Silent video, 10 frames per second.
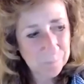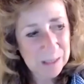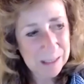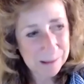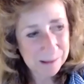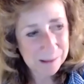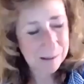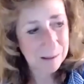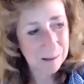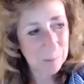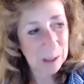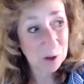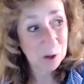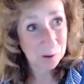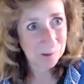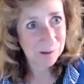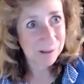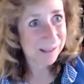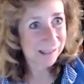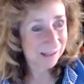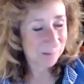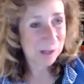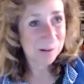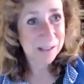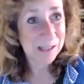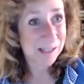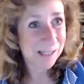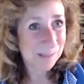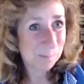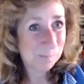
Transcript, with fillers: it's about turtles and about mm-hmm. time